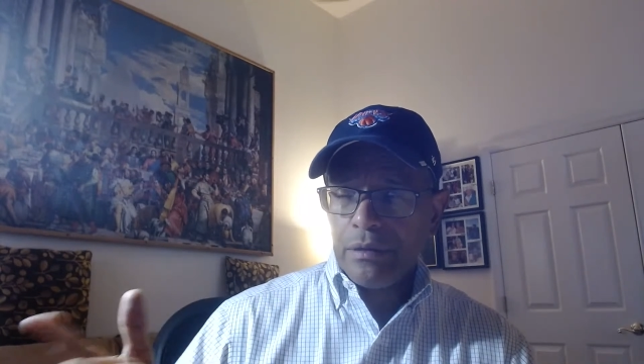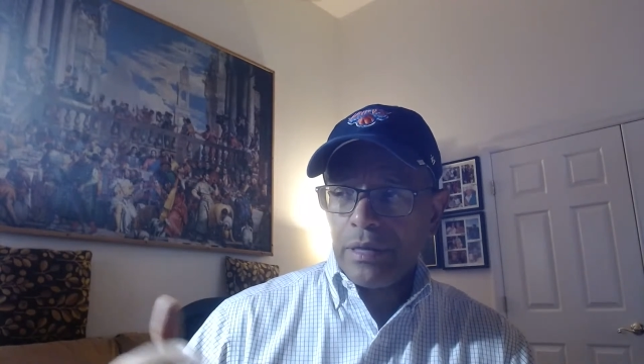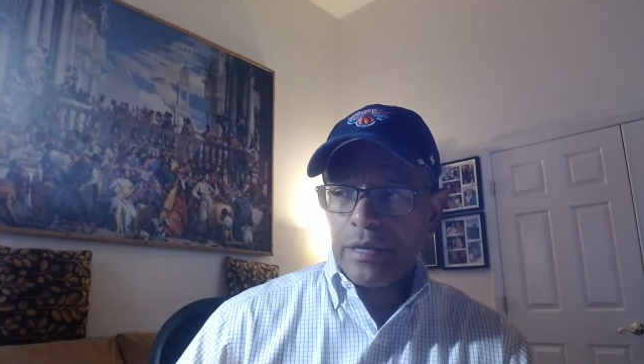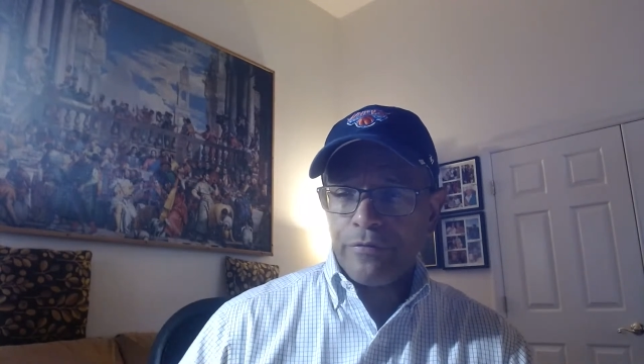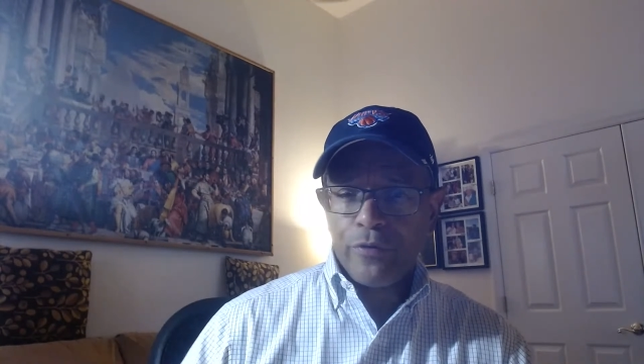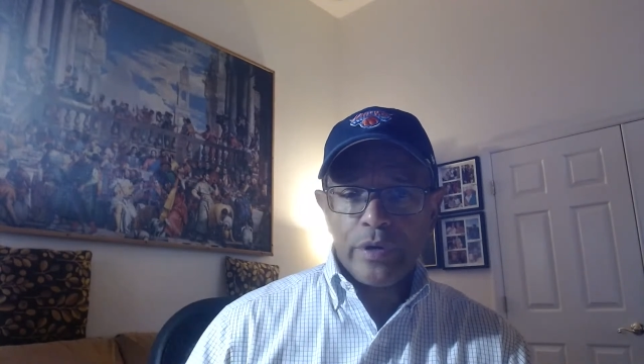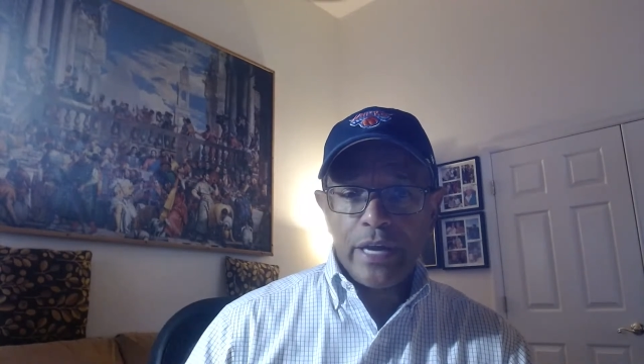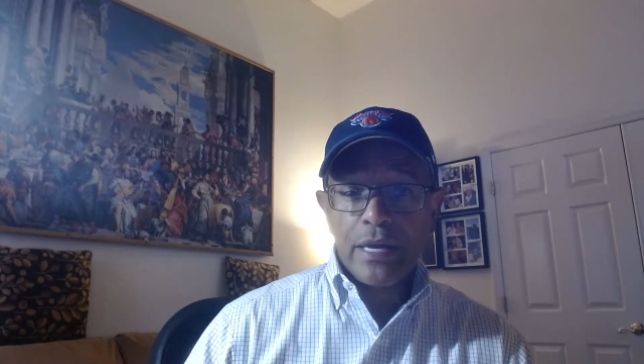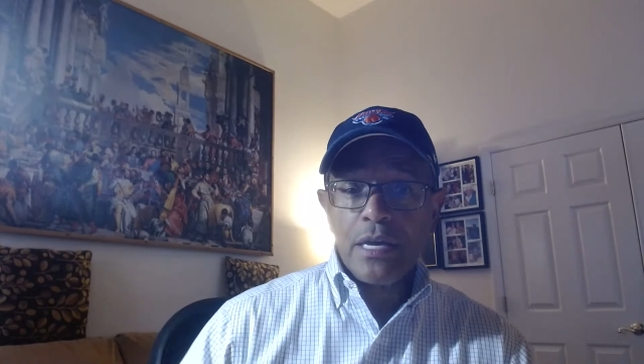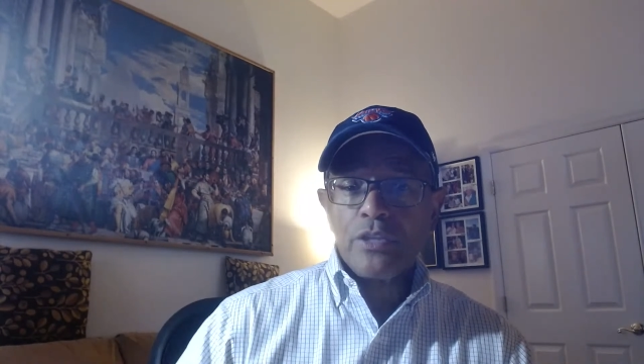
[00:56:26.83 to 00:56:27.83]
and
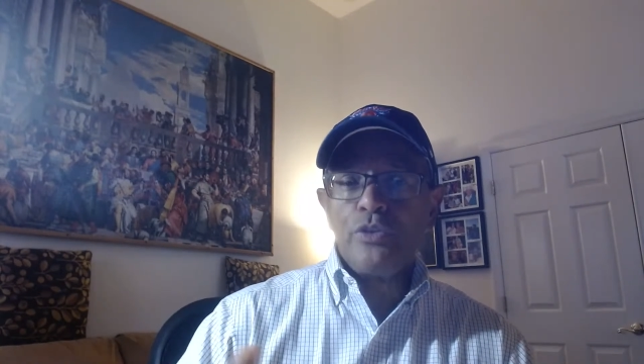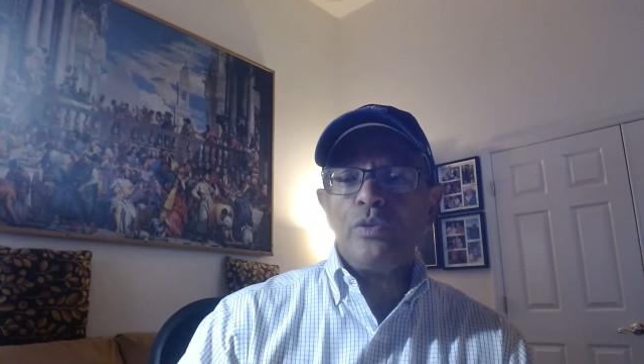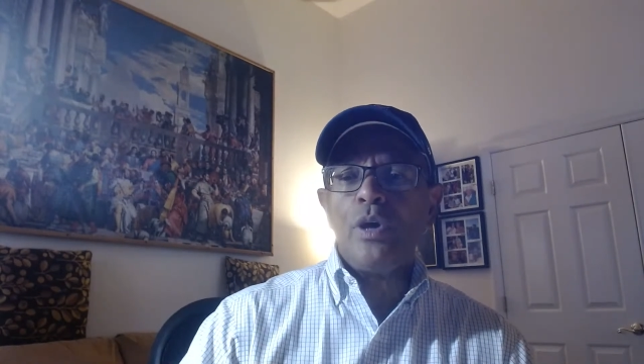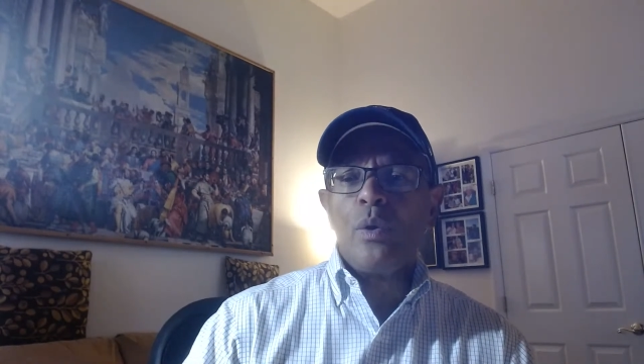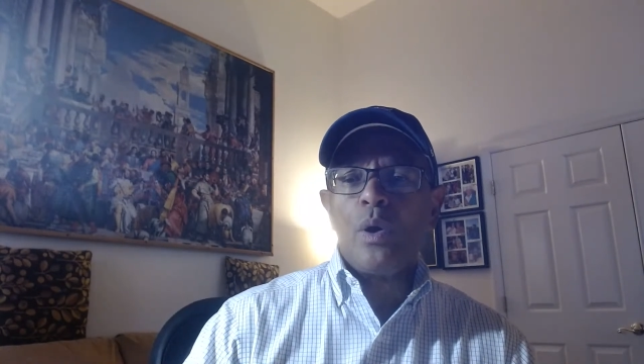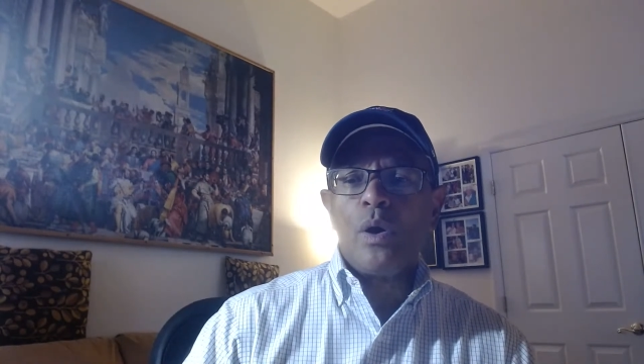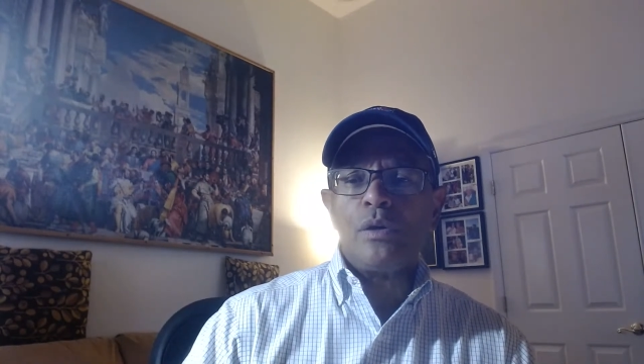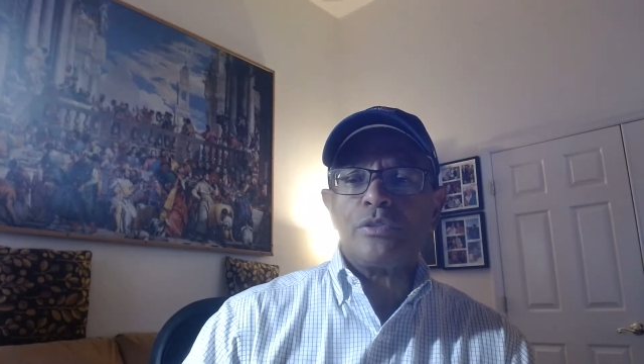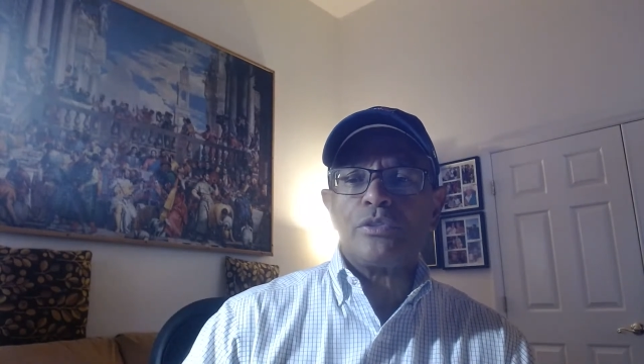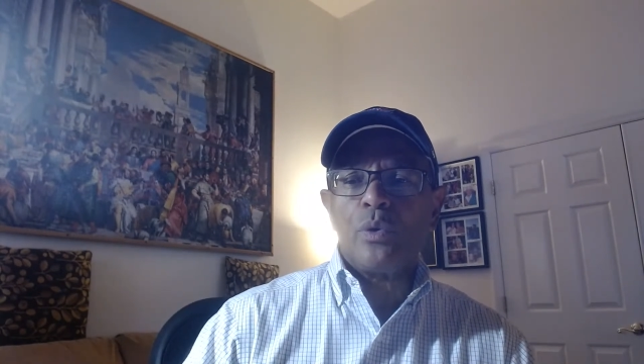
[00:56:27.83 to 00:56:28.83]
Fournier.
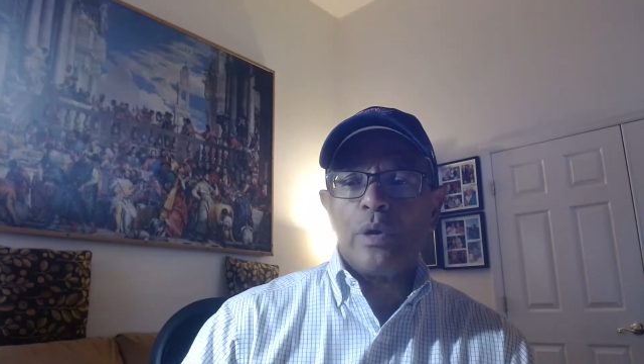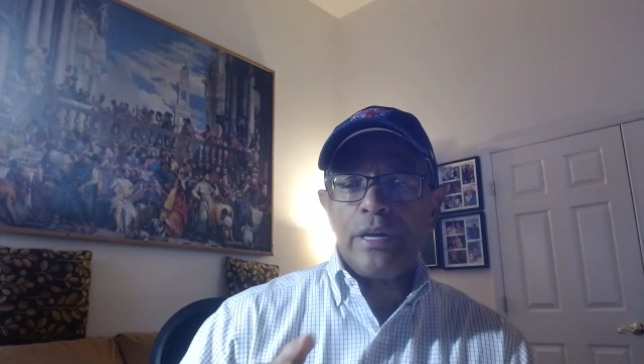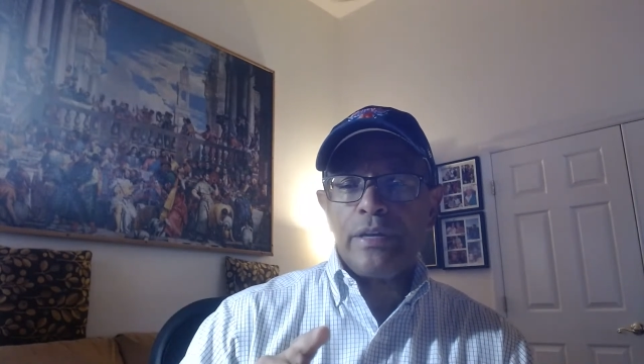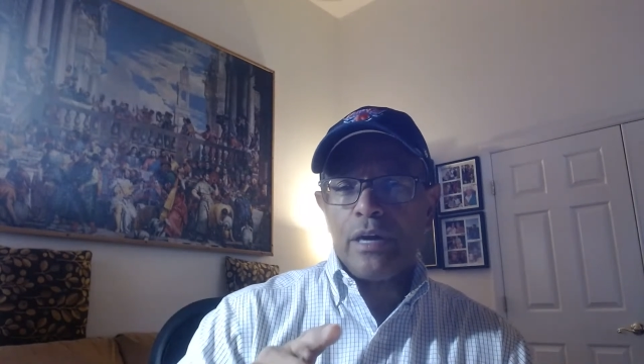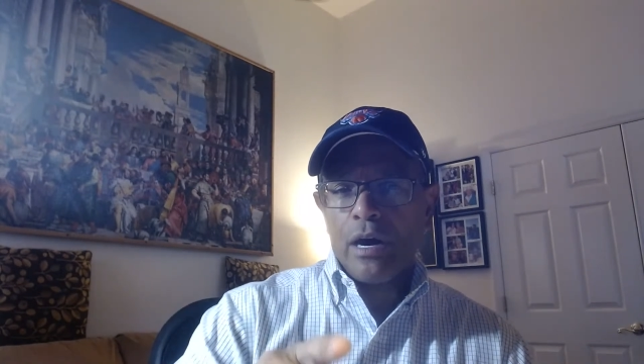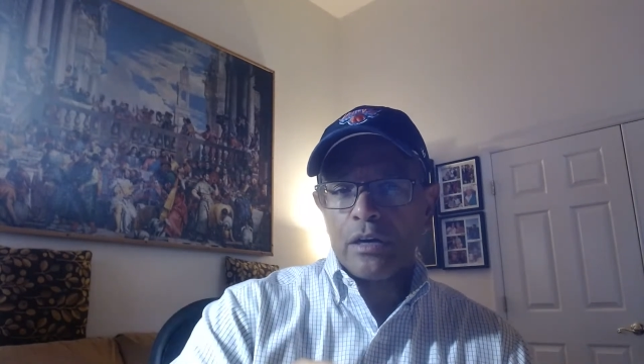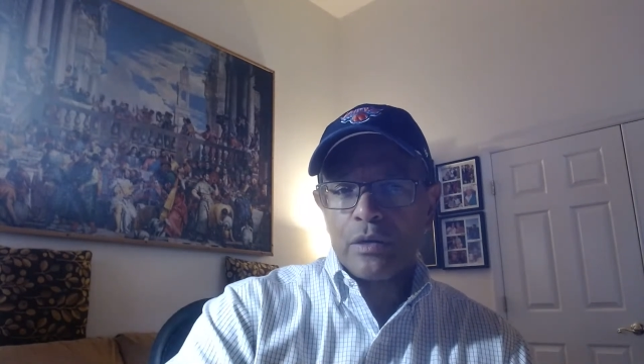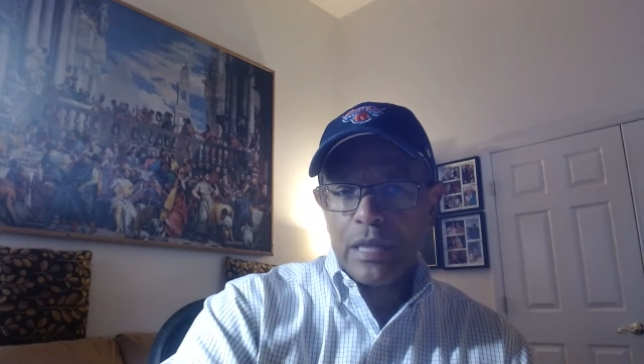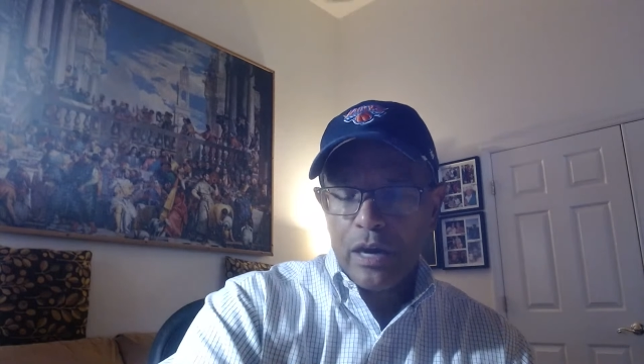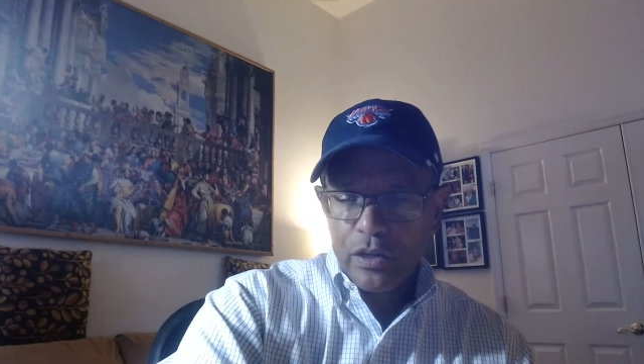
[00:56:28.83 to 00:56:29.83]
Also in the
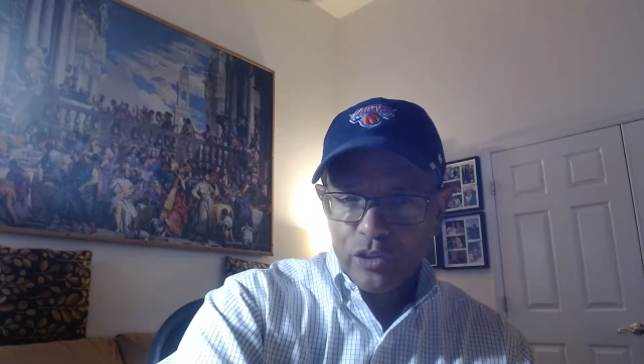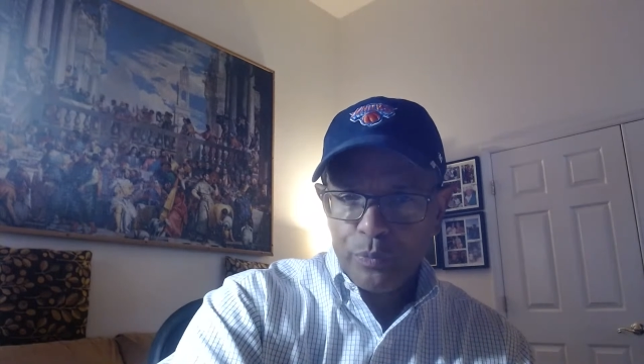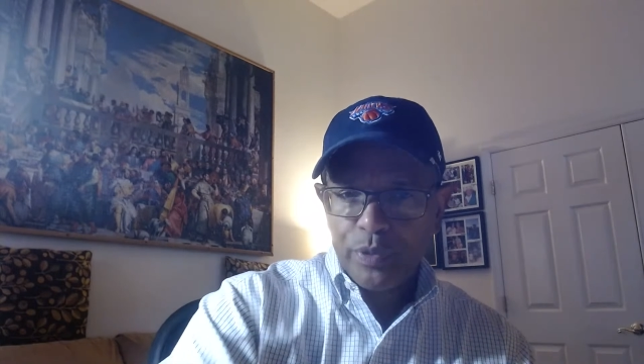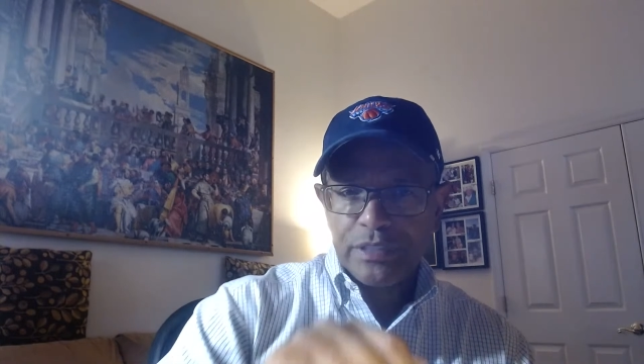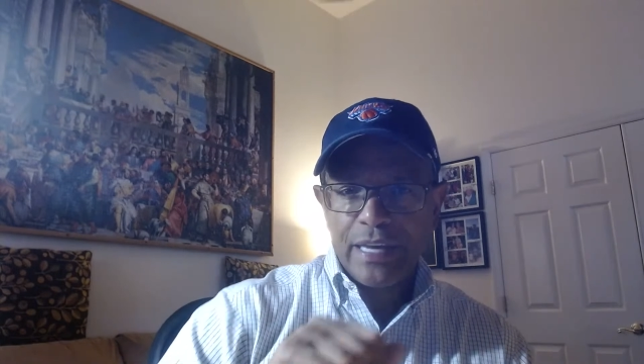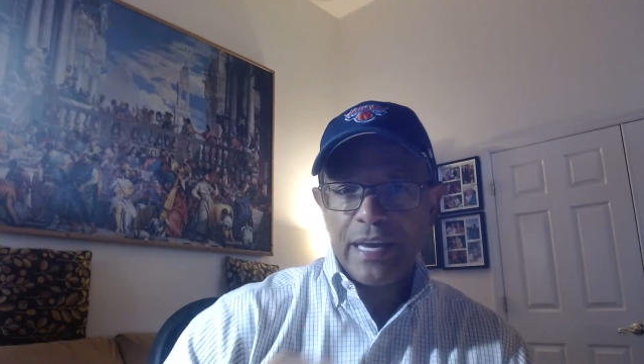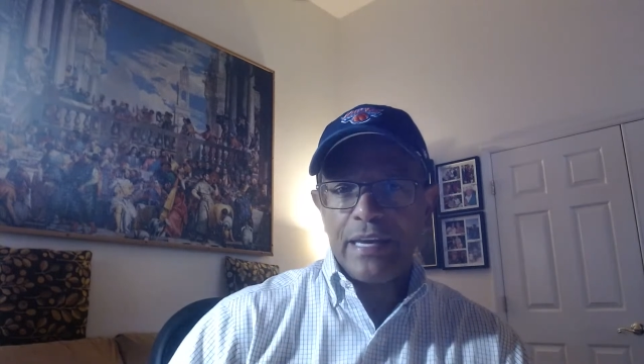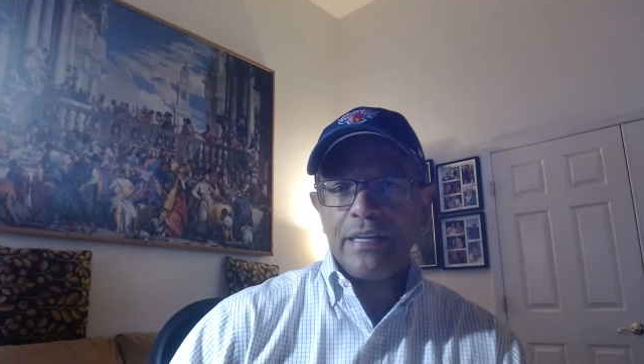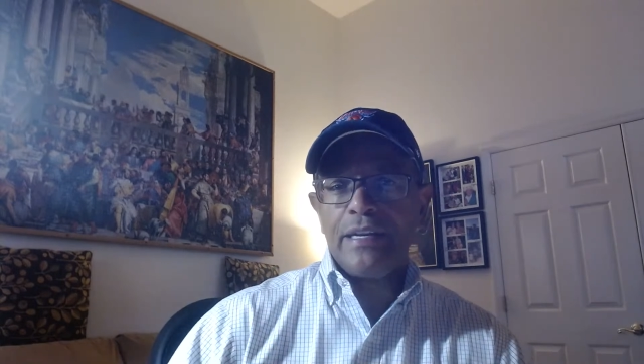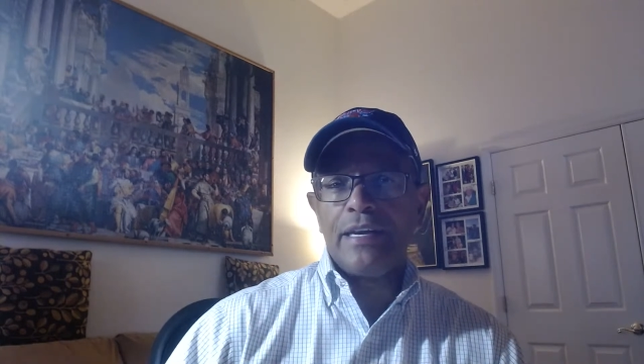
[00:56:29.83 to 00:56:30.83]
article, I also put that
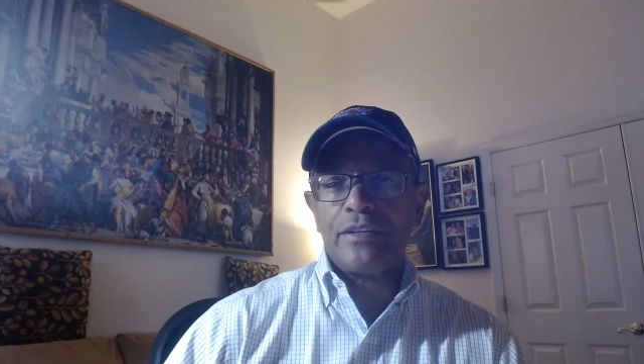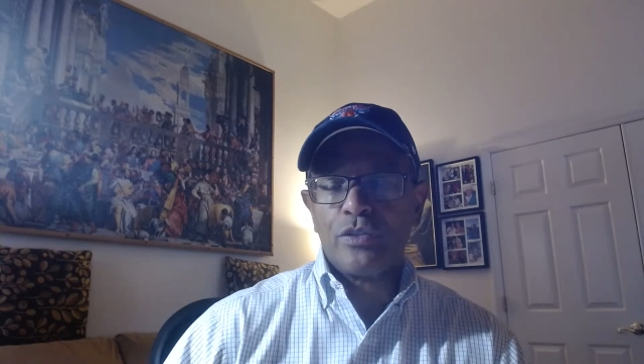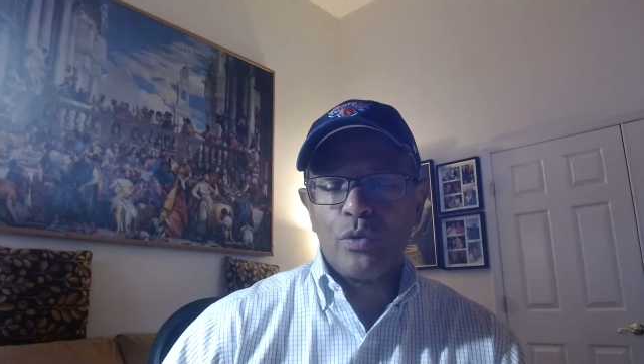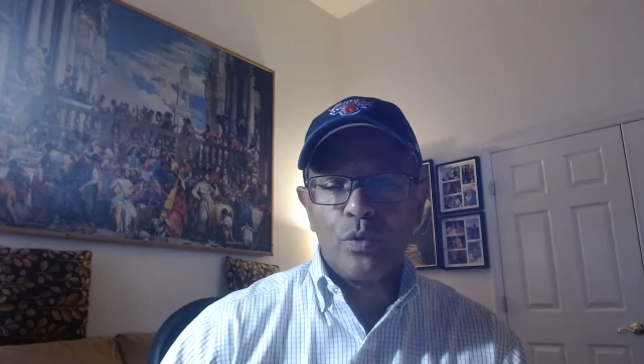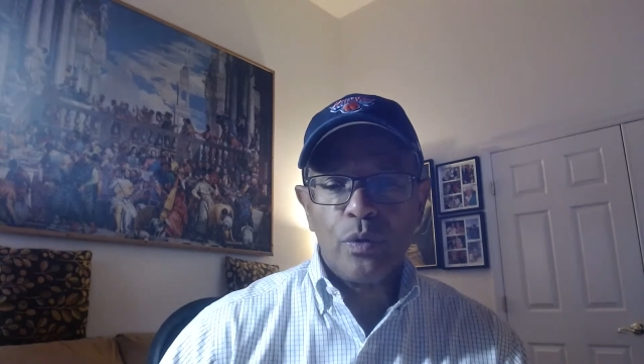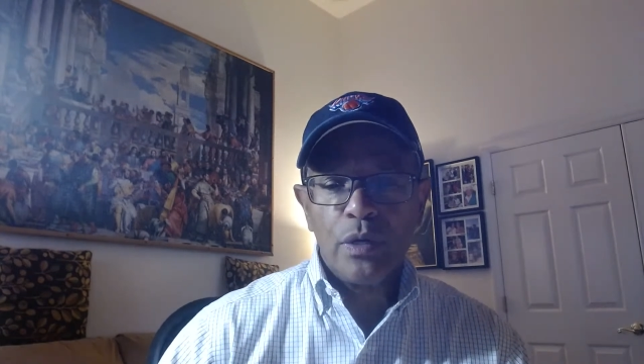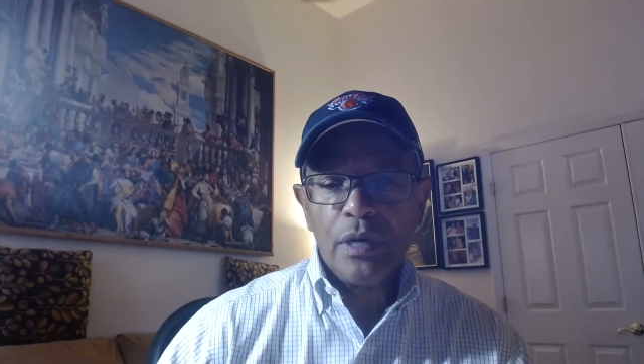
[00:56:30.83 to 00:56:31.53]
in there too.